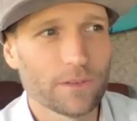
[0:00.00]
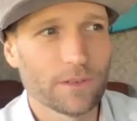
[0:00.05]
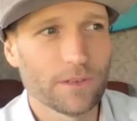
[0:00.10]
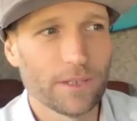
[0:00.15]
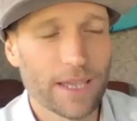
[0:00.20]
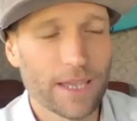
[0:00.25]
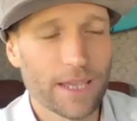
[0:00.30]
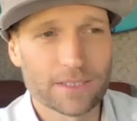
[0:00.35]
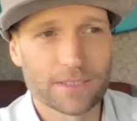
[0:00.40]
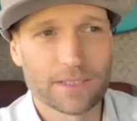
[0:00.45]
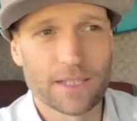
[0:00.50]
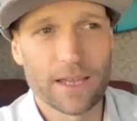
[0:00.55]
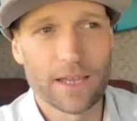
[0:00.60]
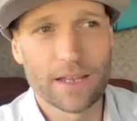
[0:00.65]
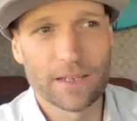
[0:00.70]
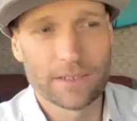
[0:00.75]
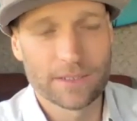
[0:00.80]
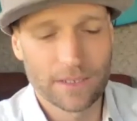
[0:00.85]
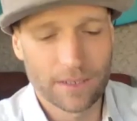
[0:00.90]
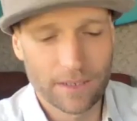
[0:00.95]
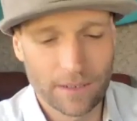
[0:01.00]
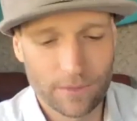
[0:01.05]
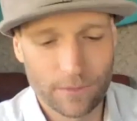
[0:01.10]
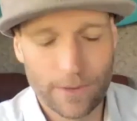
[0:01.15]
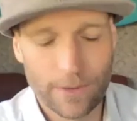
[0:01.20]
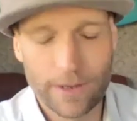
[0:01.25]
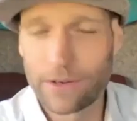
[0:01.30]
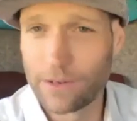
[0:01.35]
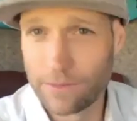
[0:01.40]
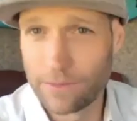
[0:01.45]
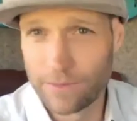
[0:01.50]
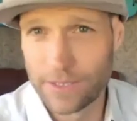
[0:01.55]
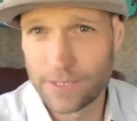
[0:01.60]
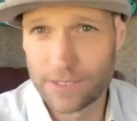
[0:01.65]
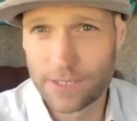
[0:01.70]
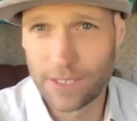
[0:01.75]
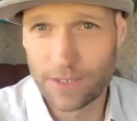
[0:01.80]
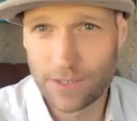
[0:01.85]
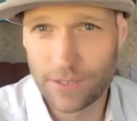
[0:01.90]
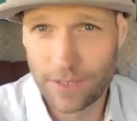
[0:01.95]
Yes, that is a record of
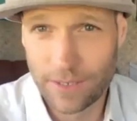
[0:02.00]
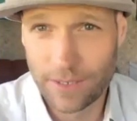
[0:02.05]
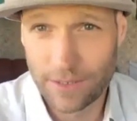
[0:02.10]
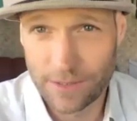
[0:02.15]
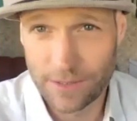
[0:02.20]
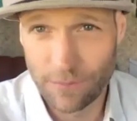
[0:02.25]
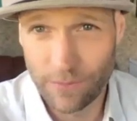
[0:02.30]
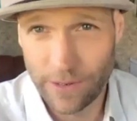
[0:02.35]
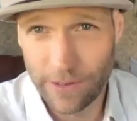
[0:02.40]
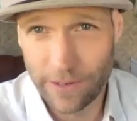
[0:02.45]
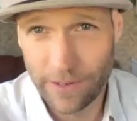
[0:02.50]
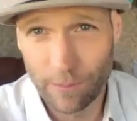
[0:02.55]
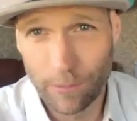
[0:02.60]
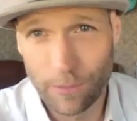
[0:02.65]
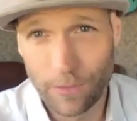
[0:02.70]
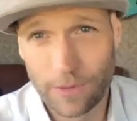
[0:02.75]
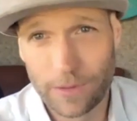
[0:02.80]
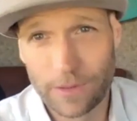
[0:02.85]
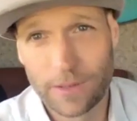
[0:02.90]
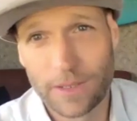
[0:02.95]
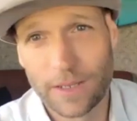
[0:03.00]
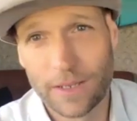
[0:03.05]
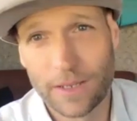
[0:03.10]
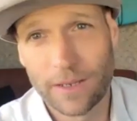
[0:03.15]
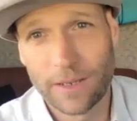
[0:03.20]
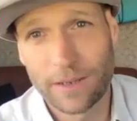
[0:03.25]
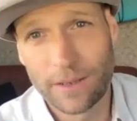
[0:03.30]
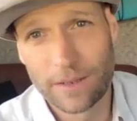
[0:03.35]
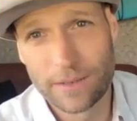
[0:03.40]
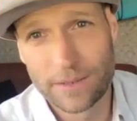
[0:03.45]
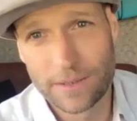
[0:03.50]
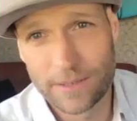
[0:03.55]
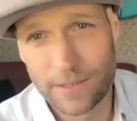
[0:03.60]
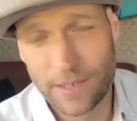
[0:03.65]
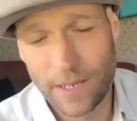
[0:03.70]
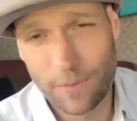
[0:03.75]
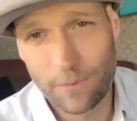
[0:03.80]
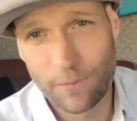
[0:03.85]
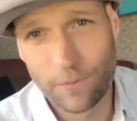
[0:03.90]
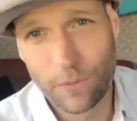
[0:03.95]
decision. It's a very important thing. It's a
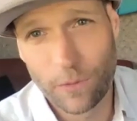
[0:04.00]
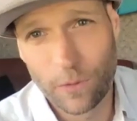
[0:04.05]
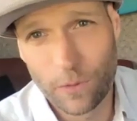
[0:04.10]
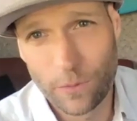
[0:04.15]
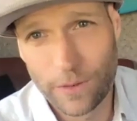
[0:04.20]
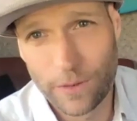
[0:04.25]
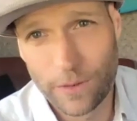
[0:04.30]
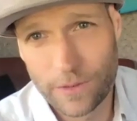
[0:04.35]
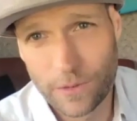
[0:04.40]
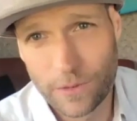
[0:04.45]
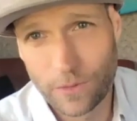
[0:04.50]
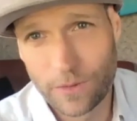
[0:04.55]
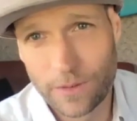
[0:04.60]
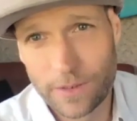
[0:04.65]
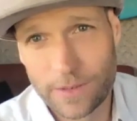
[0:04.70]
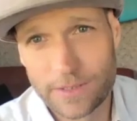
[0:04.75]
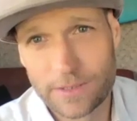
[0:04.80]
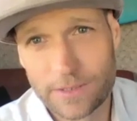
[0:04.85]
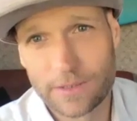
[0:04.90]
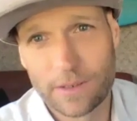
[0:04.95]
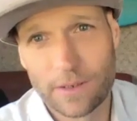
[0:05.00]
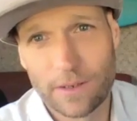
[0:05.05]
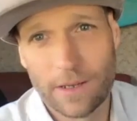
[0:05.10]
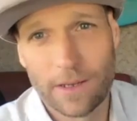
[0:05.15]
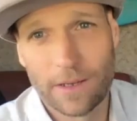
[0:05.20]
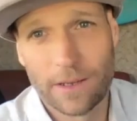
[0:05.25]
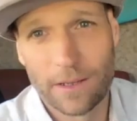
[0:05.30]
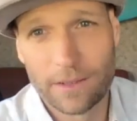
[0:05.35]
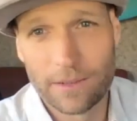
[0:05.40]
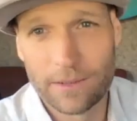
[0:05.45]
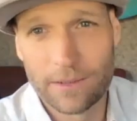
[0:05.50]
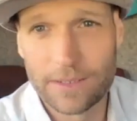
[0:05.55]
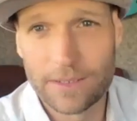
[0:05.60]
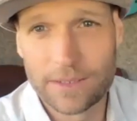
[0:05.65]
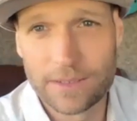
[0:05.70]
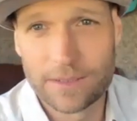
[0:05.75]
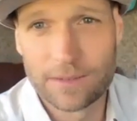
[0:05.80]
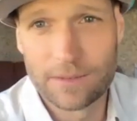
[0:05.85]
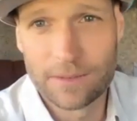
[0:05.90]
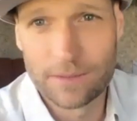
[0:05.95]
step forward towards uh, a
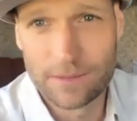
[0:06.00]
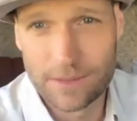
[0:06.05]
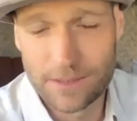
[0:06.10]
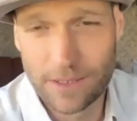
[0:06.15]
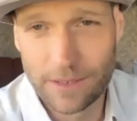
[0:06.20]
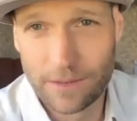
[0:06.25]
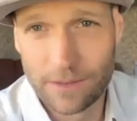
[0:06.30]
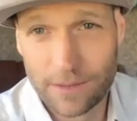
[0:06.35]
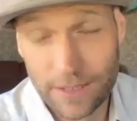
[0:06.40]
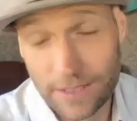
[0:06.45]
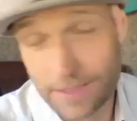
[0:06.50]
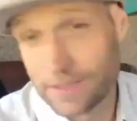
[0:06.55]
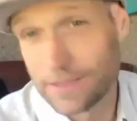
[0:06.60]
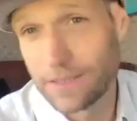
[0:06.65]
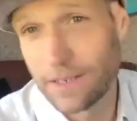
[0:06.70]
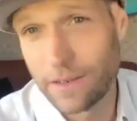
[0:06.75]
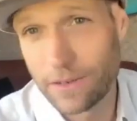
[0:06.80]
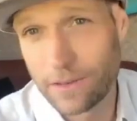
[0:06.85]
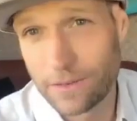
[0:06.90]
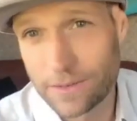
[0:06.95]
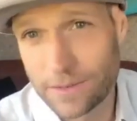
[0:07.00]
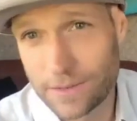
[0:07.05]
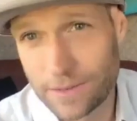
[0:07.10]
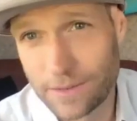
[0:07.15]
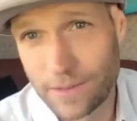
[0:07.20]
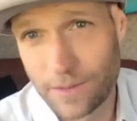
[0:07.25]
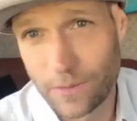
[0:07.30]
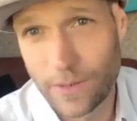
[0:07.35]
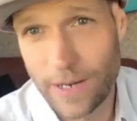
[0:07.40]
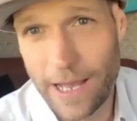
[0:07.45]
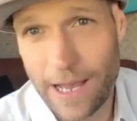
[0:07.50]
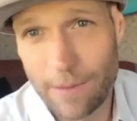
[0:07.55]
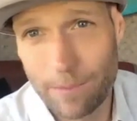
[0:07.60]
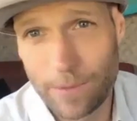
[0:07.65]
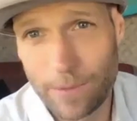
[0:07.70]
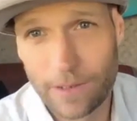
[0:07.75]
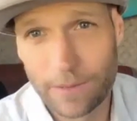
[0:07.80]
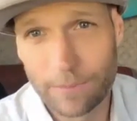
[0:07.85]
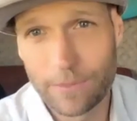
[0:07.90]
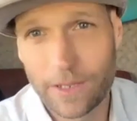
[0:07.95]
lease lease sales that would
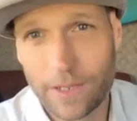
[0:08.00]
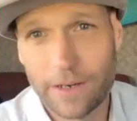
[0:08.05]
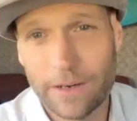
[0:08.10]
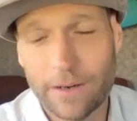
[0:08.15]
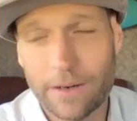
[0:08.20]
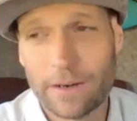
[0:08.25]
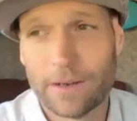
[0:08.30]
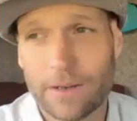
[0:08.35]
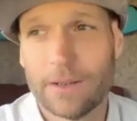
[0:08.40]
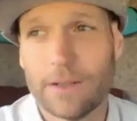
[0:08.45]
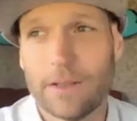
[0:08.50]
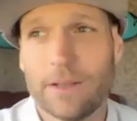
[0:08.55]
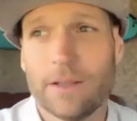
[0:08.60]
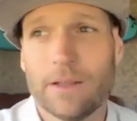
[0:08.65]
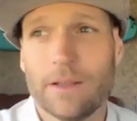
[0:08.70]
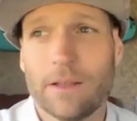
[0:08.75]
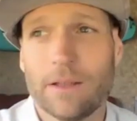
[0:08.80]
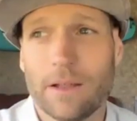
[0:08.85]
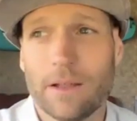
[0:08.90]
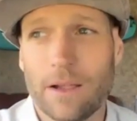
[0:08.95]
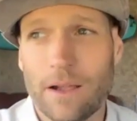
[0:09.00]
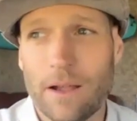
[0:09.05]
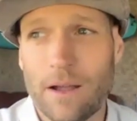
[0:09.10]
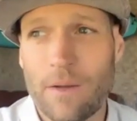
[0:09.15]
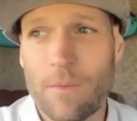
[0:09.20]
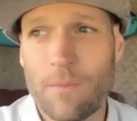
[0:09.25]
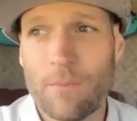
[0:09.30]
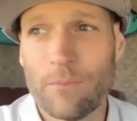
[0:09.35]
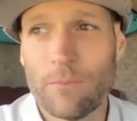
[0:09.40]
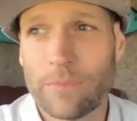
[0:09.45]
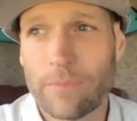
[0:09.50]
happen up there. Um,